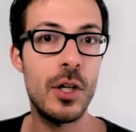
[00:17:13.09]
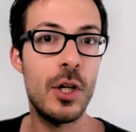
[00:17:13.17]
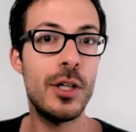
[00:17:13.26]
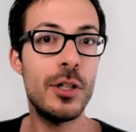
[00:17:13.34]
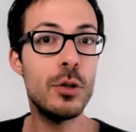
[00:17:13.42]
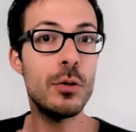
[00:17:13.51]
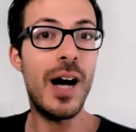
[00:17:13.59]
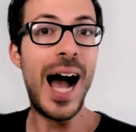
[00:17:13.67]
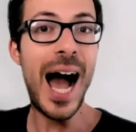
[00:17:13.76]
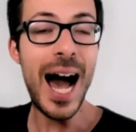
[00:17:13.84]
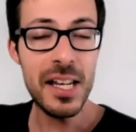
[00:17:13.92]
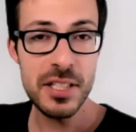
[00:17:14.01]
you
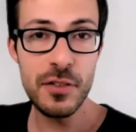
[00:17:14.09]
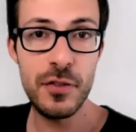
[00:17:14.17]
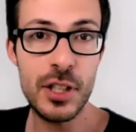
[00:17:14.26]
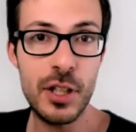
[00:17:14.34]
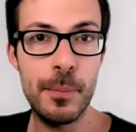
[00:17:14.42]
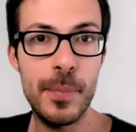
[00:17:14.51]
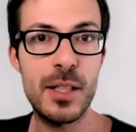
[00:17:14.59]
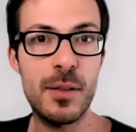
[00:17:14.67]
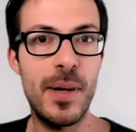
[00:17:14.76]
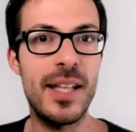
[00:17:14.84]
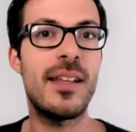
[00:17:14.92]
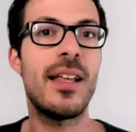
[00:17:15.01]
ask for commitment.